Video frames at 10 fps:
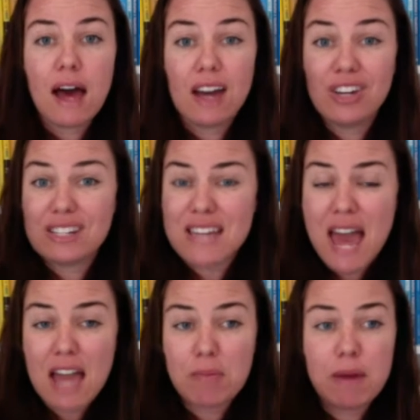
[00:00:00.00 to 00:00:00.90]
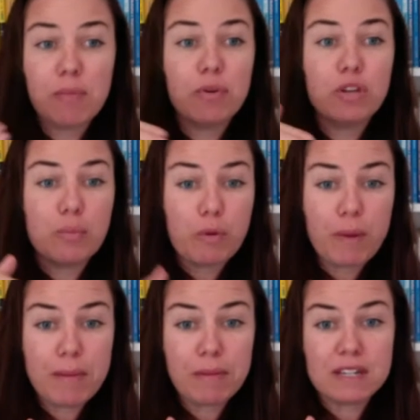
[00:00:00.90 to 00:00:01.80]
You can tag people. You can
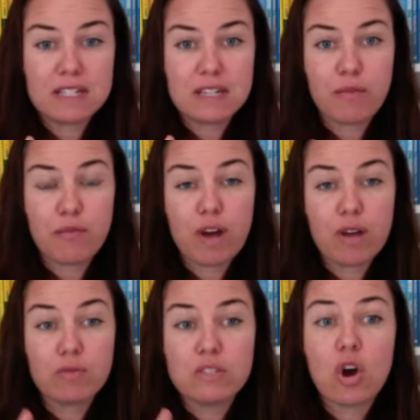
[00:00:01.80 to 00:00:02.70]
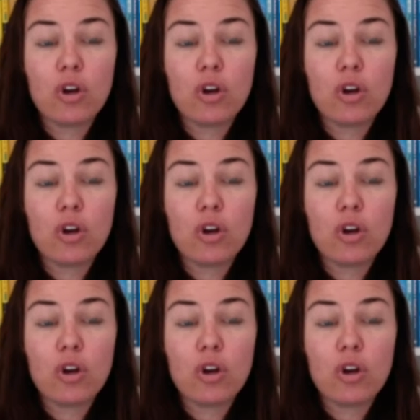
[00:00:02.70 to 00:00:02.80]
put people into different funnels.